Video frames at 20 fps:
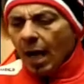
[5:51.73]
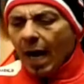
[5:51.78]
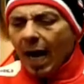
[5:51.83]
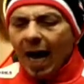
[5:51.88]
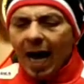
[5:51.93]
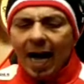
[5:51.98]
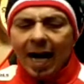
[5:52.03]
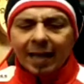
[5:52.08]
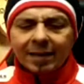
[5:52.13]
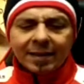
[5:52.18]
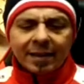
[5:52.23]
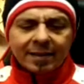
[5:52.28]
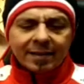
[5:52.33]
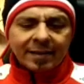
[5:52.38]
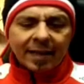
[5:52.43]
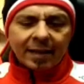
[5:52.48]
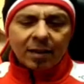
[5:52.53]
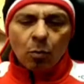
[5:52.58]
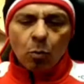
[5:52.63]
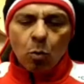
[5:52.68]
I just
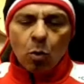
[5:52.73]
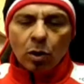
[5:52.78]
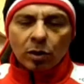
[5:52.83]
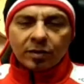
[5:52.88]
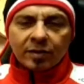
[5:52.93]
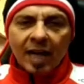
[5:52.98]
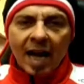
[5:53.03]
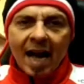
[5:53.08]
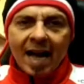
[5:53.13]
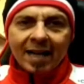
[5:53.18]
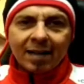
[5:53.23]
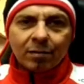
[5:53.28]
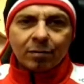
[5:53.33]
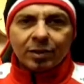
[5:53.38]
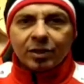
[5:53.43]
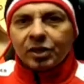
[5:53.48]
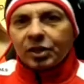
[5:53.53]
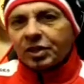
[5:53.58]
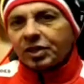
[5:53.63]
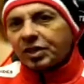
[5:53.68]
said the word tire,
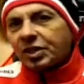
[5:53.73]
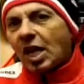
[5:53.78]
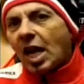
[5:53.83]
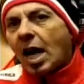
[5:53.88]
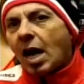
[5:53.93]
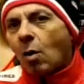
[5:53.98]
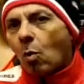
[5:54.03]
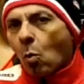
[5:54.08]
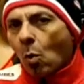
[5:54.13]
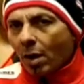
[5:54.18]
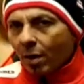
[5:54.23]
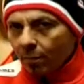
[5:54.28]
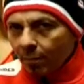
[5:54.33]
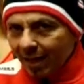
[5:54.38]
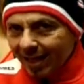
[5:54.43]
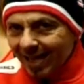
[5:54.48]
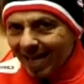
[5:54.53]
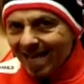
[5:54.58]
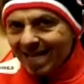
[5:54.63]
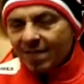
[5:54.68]
which is one of
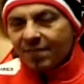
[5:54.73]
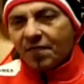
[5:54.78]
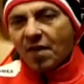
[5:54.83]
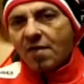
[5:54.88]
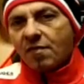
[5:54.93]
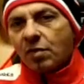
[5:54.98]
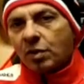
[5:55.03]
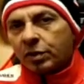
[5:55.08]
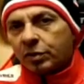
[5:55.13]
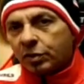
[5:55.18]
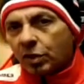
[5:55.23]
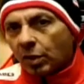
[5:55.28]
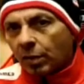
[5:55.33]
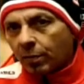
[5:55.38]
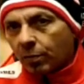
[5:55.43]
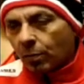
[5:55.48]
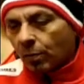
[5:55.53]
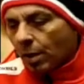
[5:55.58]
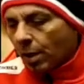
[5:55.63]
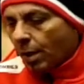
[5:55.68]
my last favorite
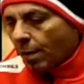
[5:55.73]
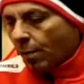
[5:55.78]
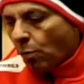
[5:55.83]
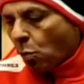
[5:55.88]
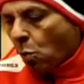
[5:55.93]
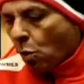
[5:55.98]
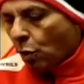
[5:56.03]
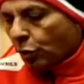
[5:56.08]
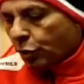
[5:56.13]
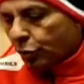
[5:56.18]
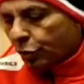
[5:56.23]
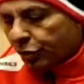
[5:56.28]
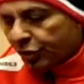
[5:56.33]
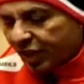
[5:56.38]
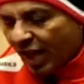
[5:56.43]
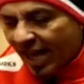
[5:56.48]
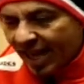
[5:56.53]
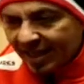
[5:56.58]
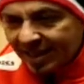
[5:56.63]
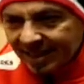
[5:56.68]
word to
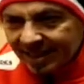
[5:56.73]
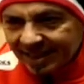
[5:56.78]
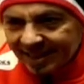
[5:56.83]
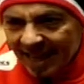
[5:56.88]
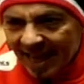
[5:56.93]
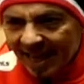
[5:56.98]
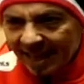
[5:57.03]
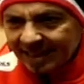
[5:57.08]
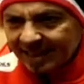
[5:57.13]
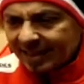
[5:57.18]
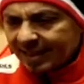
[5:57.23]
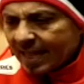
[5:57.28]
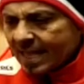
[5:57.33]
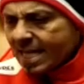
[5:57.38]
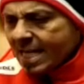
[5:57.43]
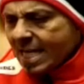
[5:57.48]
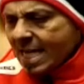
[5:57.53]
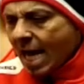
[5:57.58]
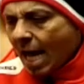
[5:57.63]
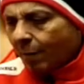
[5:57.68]
say these days.
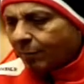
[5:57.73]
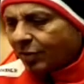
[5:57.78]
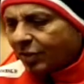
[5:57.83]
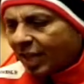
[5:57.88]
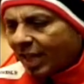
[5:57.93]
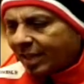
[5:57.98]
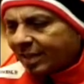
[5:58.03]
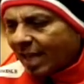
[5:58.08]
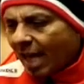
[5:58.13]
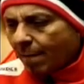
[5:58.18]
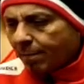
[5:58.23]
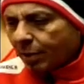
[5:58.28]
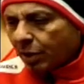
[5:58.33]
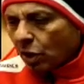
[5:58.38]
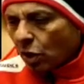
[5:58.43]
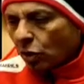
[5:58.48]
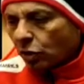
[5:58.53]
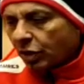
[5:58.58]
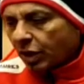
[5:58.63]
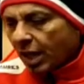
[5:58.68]
I'm saying that
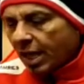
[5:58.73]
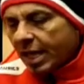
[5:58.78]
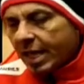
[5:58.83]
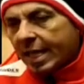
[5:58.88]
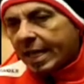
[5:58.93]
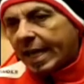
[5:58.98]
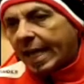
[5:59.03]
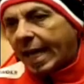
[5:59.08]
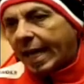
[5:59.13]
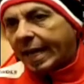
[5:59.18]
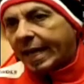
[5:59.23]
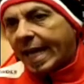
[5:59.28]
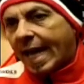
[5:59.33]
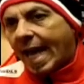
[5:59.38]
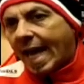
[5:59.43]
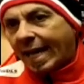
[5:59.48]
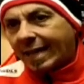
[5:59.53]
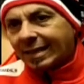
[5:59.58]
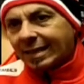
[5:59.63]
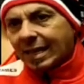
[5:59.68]
because,
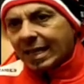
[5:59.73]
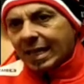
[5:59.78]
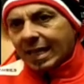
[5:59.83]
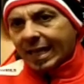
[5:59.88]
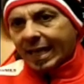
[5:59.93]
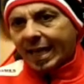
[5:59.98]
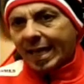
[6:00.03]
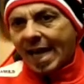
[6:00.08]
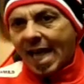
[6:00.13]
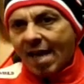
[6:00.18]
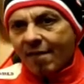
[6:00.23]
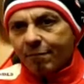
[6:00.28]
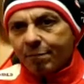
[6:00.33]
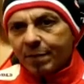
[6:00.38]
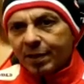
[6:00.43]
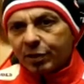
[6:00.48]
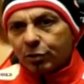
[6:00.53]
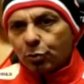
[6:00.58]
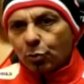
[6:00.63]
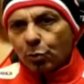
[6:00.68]
again, in
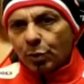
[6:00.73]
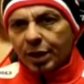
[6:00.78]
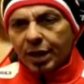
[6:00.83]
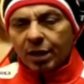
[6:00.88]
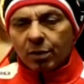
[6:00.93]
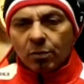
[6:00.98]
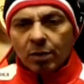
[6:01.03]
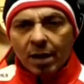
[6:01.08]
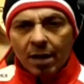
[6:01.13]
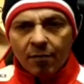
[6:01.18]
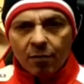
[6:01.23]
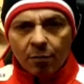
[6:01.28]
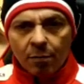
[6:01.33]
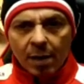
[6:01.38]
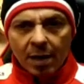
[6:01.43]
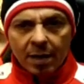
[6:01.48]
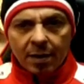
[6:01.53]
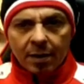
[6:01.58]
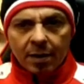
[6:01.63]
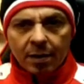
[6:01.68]
FP3, when
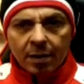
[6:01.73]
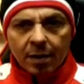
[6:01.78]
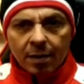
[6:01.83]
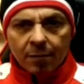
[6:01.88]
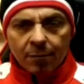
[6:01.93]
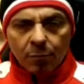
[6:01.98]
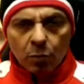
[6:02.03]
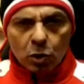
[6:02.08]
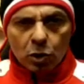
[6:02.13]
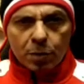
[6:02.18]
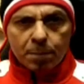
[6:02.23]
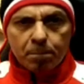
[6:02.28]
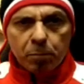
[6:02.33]
everybody was